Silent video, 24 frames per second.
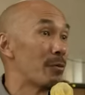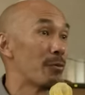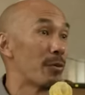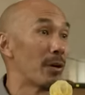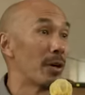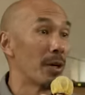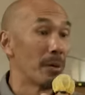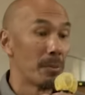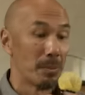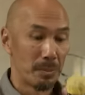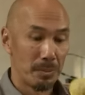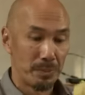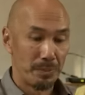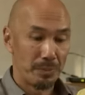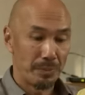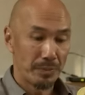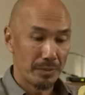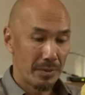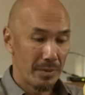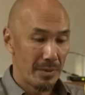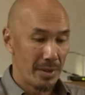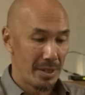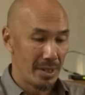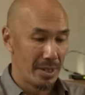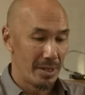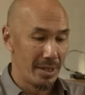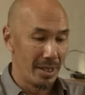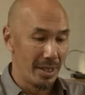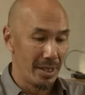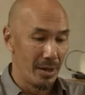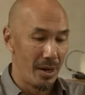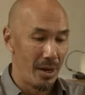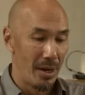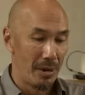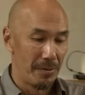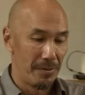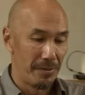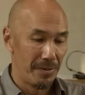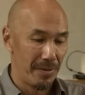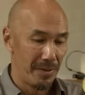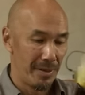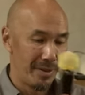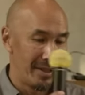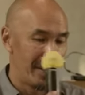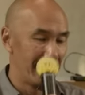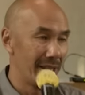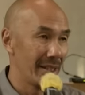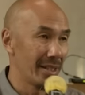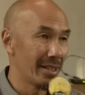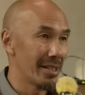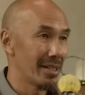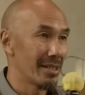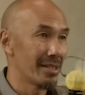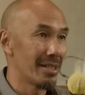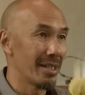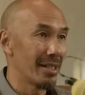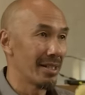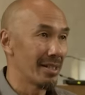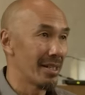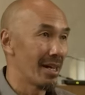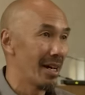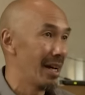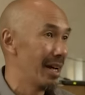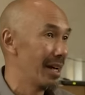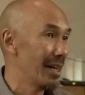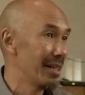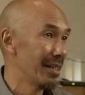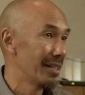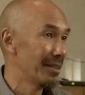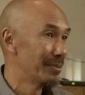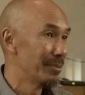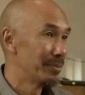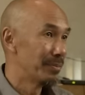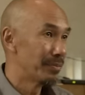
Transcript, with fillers: from, sing off. I think this thing died.